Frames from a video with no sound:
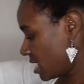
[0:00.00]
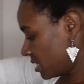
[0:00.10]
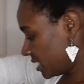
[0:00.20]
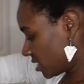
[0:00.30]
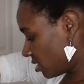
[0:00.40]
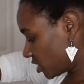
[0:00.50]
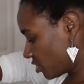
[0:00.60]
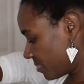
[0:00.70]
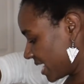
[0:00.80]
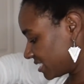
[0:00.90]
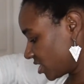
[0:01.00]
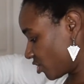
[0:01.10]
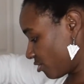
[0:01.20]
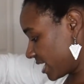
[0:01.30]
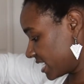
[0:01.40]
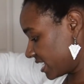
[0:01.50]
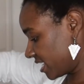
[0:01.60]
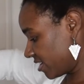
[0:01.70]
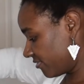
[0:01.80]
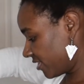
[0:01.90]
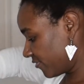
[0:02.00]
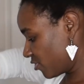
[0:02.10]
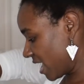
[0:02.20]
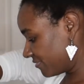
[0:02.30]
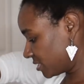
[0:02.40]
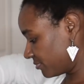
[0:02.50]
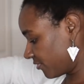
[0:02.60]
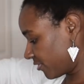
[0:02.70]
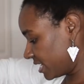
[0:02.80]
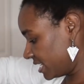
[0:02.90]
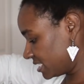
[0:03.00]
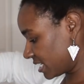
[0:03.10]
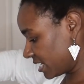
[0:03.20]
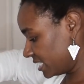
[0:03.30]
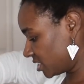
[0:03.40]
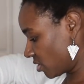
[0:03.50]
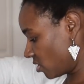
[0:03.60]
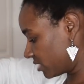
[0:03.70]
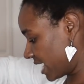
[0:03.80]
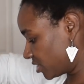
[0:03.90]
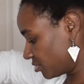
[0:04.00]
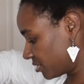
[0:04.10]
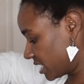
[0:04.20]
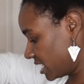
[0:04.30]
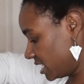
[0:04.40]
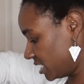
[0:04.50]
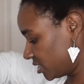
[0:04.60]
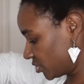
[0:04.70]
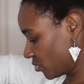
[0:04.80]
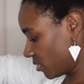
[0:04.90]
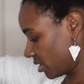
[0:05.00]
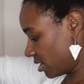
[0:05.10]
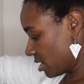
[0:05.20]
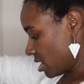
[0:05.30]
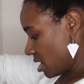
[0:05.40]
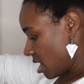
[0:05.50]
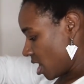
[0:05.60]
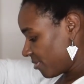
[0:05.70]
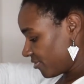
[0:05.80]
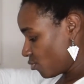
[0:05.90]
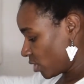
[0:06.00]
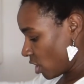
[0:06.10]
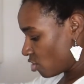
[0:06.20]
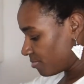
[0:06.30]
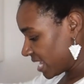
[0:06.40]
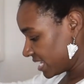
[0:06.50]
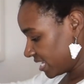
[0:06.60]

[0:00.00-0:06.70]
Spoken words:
This also makes a great gift if you have some friends that are into all natural things, or if you want homemade